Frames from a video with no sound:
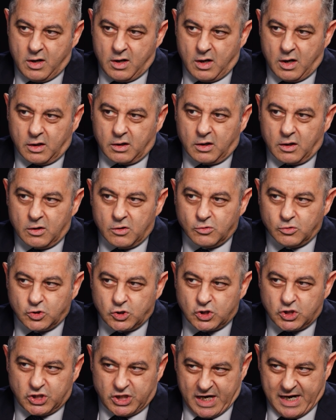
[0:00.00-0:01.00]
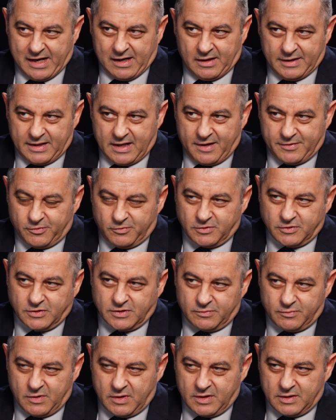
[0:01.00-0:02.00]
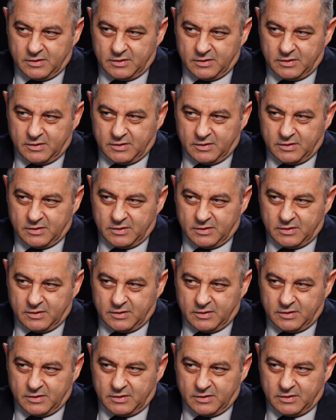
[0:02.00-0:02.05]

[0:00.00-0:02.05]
a closed shell, in other words,